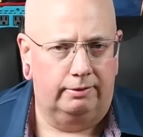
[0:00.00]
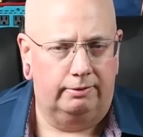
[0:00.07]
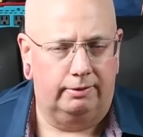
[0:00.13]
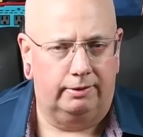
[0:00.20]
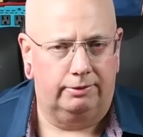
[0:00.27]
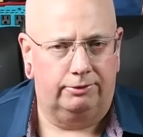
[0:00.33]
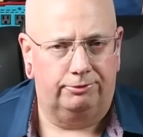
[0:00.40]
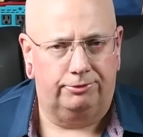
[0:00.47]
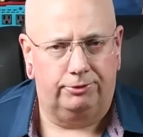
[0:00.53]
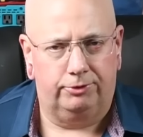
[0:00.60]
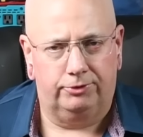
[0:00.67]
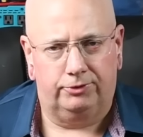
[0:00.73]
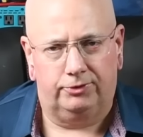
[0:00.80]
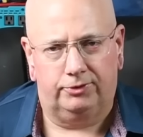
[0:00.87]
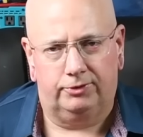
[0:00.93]
that the
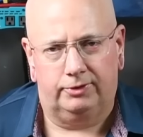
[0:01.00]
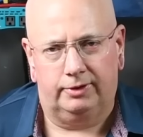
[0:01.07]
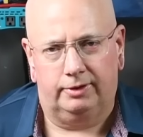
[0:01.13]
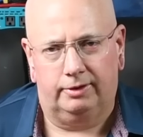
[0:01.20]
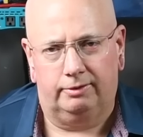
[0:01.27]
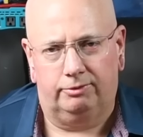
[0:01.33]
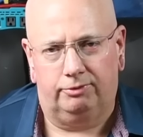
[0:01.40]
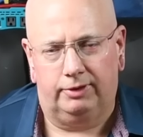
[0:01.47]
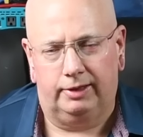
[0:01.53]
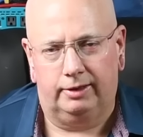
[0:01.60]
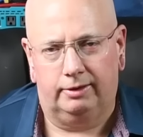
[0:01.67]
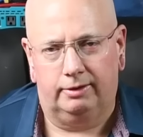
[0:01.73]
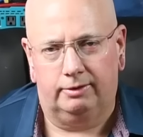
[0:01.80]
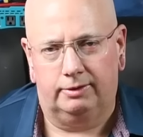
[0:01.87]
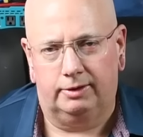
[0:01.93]
first uh,
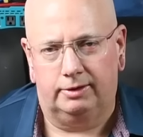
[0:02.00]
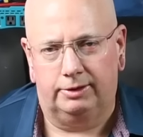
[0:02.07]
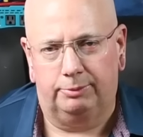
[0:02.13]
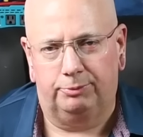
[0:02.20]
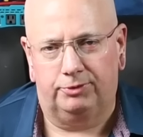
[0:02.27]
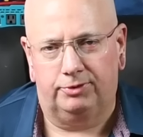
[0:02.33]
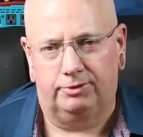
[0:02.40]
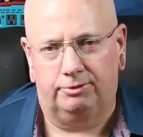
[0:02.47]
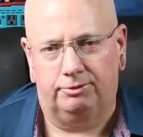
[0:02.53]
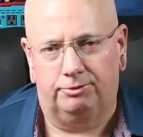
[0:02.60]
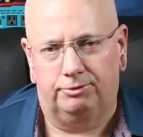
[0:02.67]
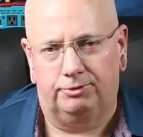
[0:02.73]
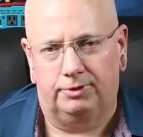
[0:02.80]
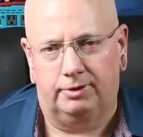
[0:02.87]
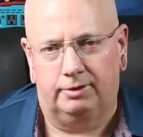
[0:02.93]
thing on the lips
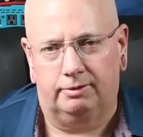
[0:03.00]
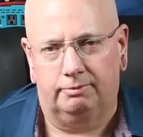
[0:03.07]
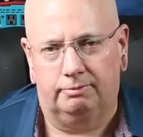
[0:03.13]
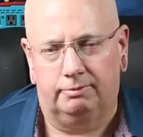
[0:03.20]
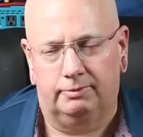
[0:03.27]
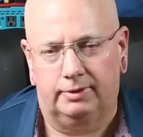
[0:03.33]
of uh,